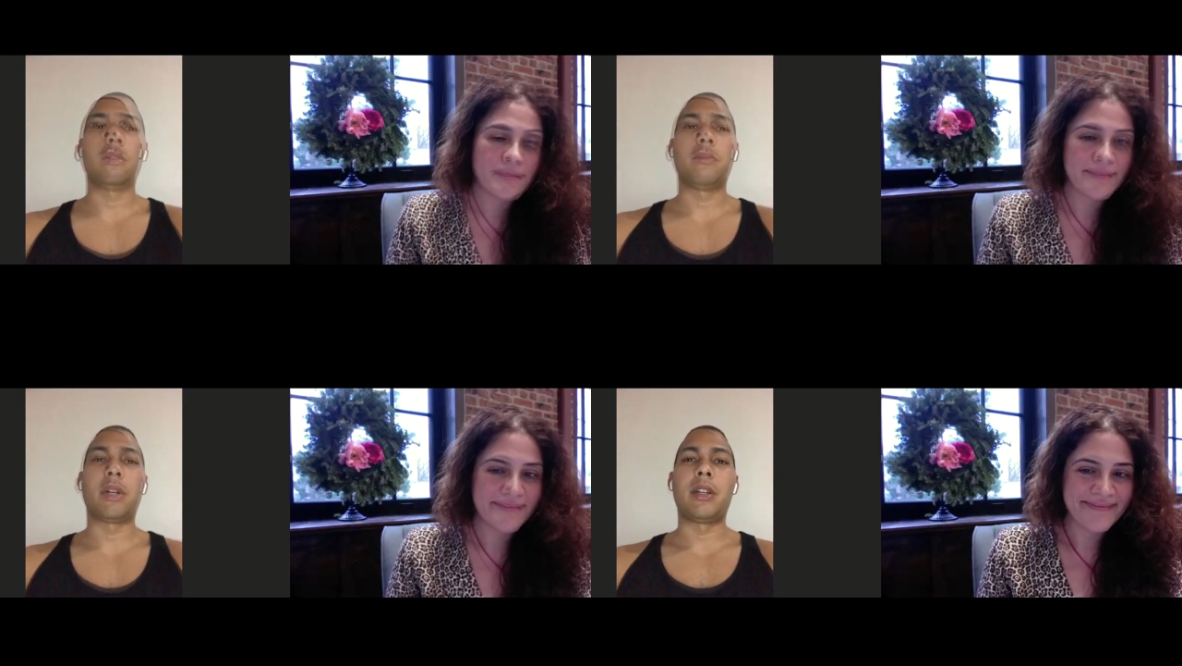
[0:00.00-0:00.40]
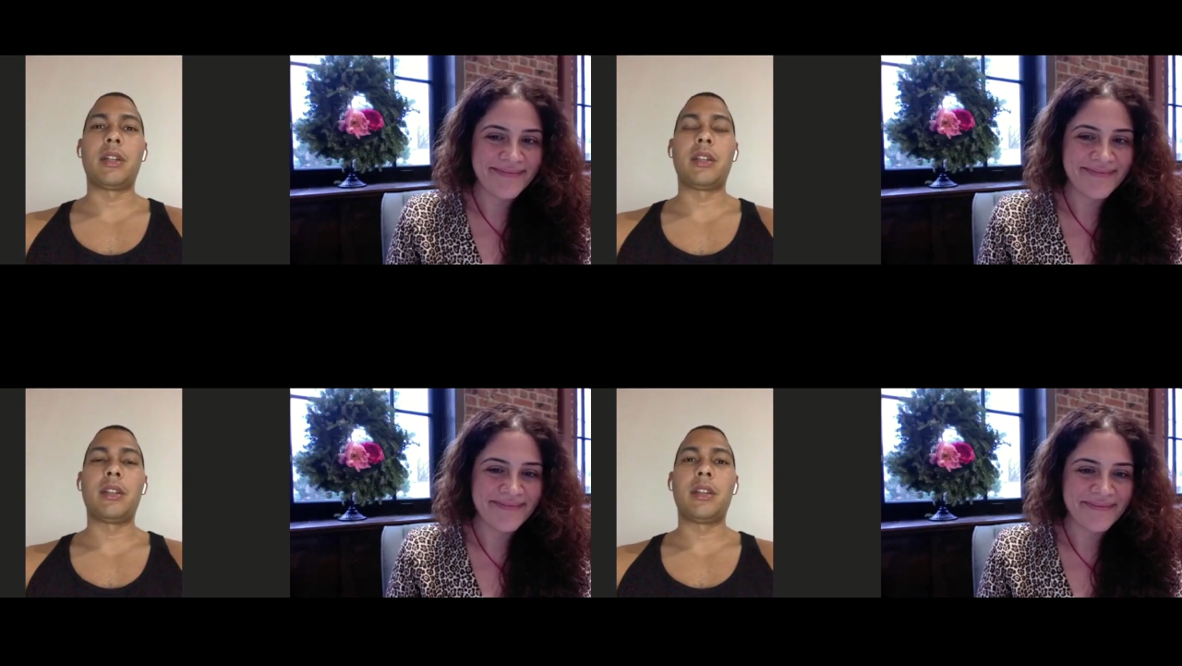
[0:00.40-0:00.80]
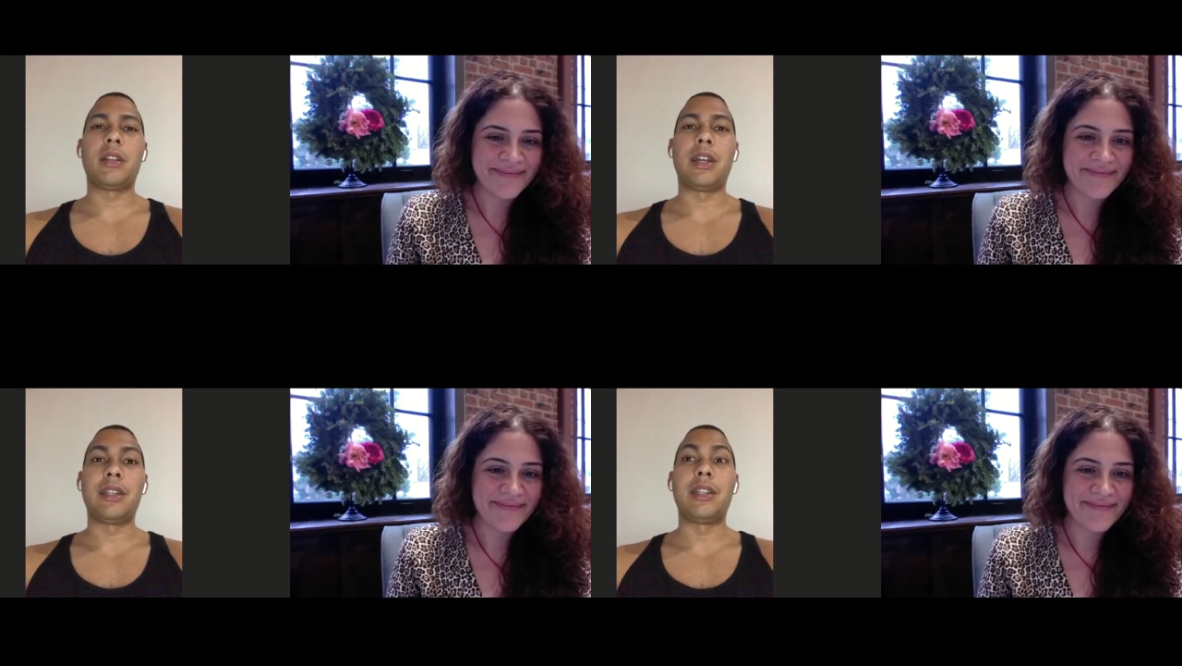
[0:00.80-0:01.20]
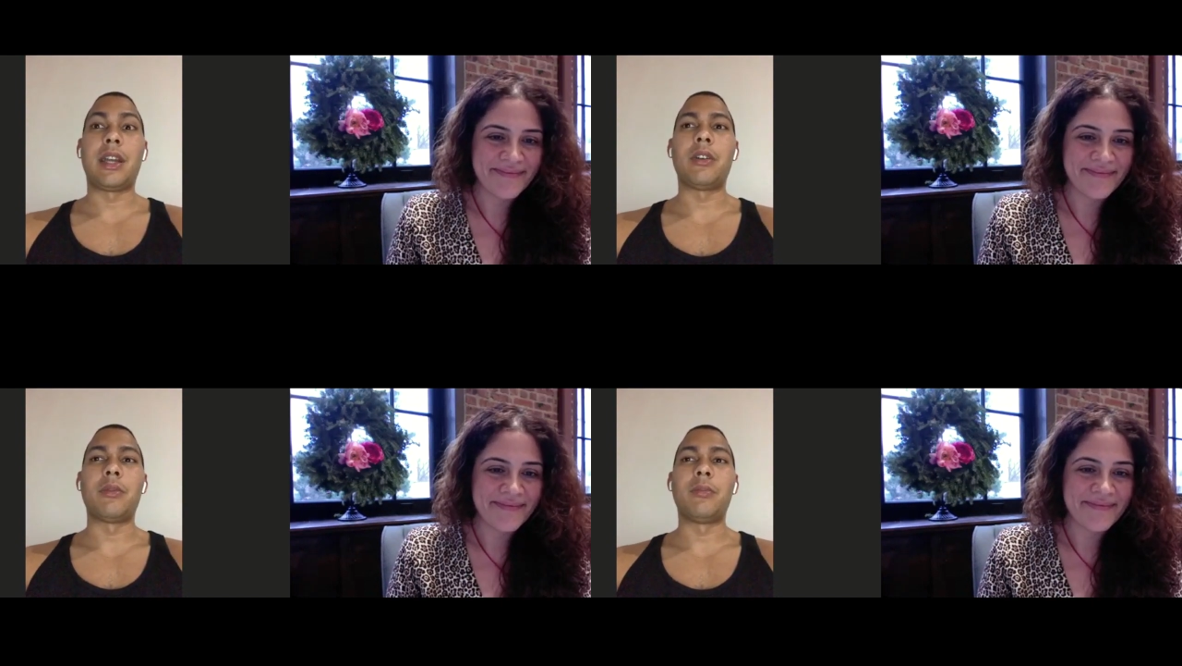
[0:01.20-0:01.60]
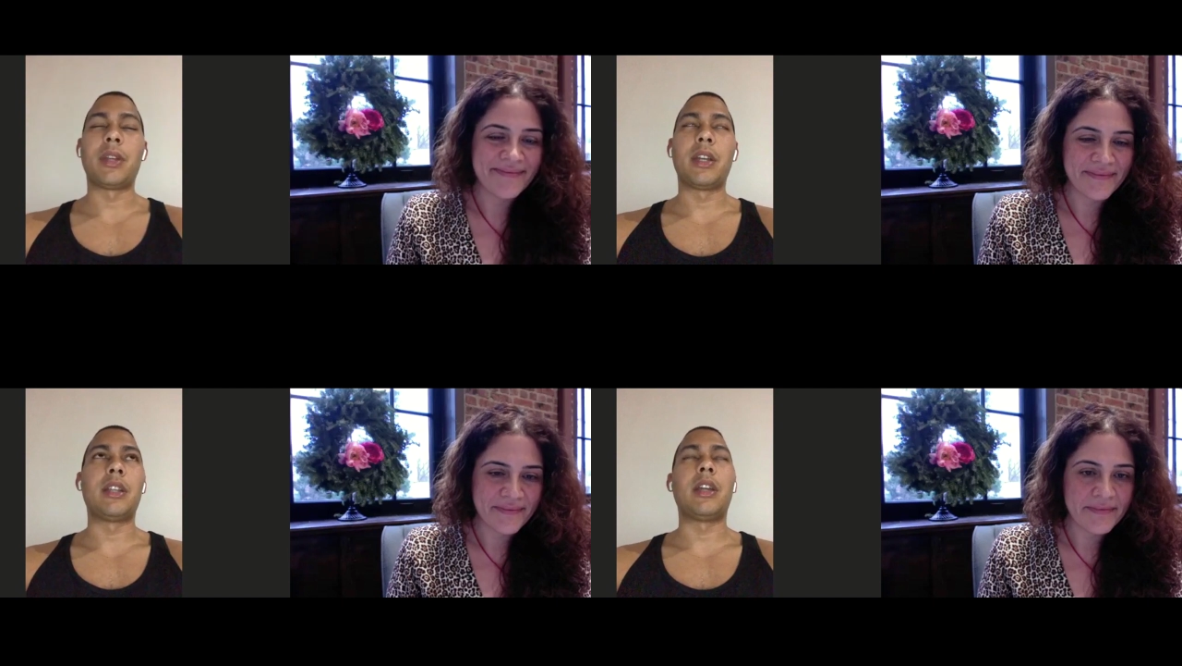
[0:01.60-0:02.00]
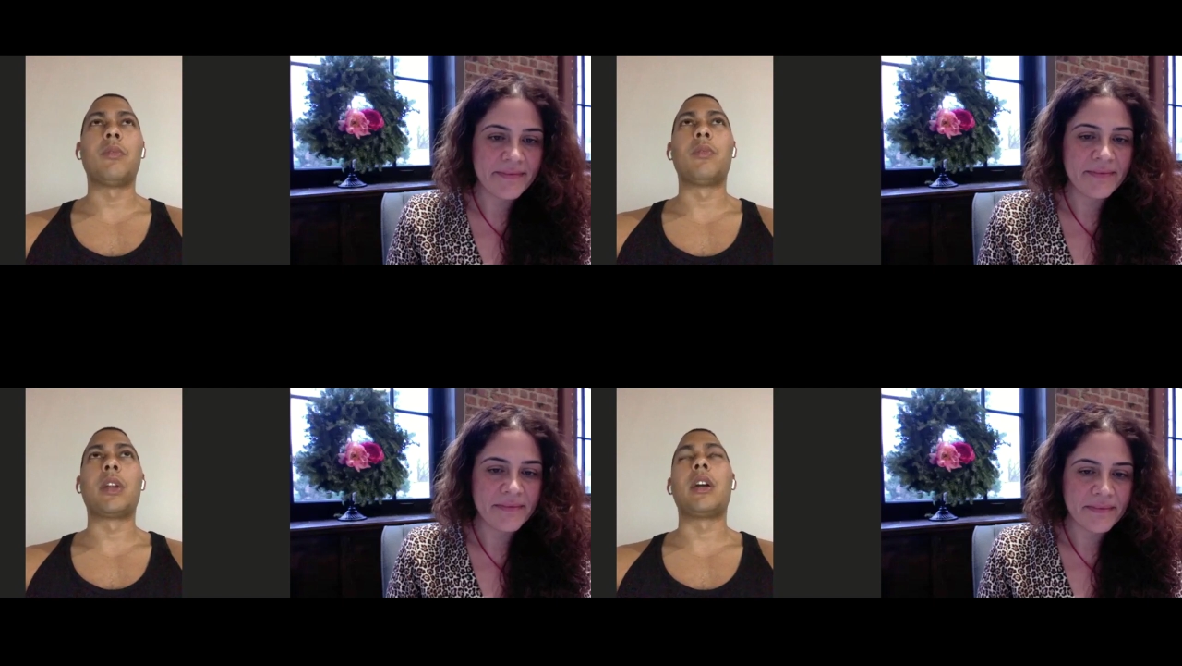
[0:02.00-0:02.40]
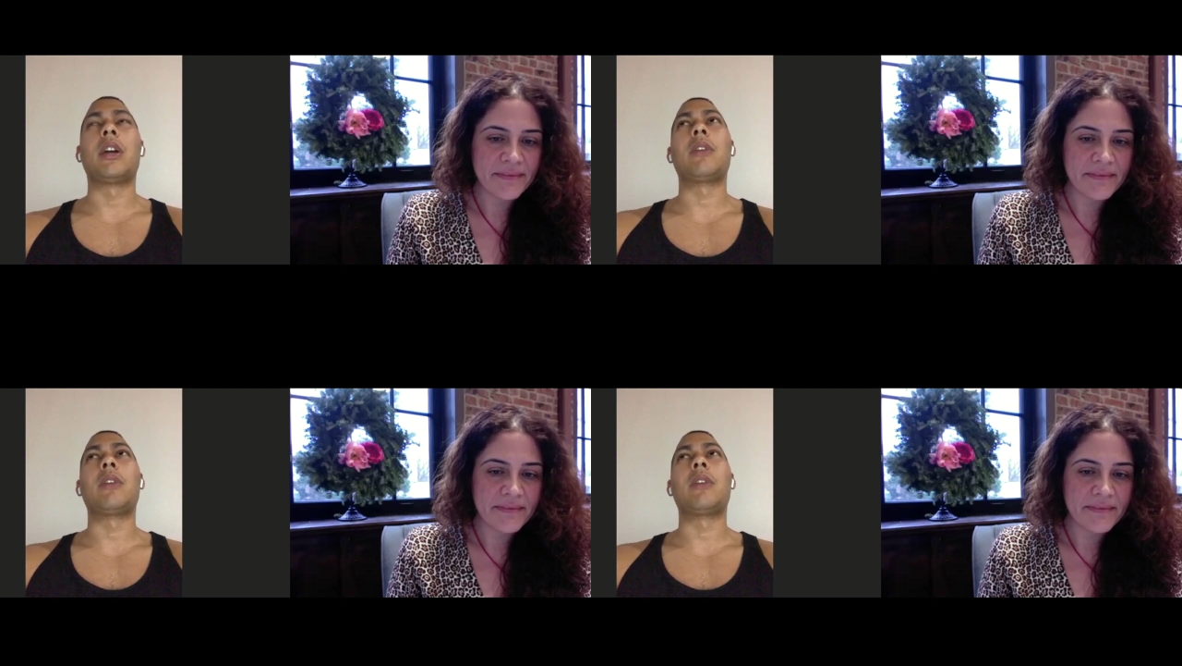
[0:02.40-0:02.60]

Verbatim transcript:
Speaker 1: Mm-hmm. But I need help, and and what I,